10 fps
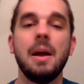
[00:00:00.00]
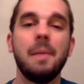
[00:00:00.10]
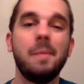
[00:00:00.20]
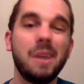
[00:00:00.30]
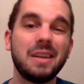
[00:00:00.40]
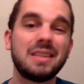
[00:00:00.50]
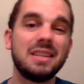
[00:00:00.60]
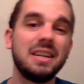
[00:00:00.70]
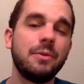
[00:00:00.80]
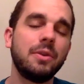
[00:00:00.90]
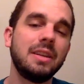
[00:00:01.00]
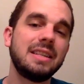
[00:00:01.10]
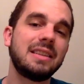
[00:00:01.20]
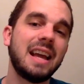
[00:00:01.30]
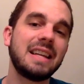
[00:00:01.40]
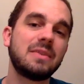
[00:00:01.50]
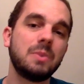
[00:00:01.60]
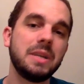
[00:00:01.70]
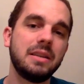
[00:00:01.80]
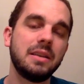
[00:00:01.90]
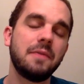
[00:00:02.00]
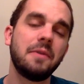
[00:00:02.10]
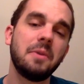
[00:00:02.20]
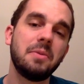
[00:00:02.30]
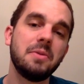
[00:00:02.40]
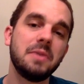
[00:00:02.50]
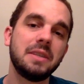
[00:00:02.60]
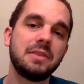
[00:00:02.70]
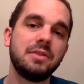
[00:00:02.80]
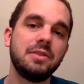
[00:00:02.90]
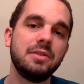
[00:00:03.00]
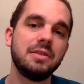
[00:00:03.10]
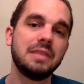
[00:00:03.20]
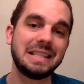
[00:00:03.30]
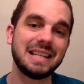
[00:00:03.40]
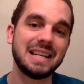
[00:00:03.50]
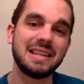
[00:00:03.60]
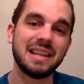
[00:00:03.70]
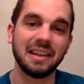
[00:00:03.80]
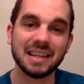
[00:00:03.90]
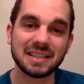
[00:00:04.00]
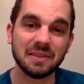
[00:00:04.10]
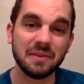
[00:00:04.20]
But a study released last week from the Pew Institute stated that less than